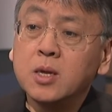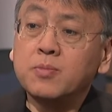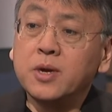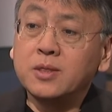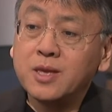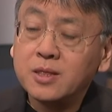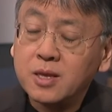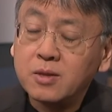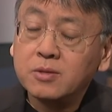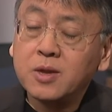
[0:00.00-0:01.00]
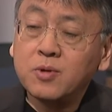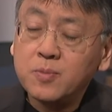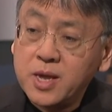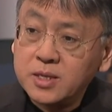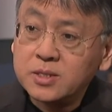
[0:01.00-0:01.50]
But then there, there,
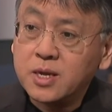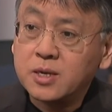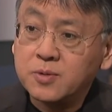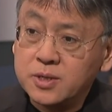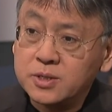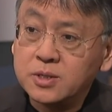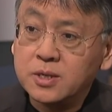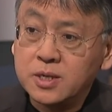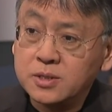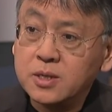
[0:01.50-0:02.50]
remains that question as the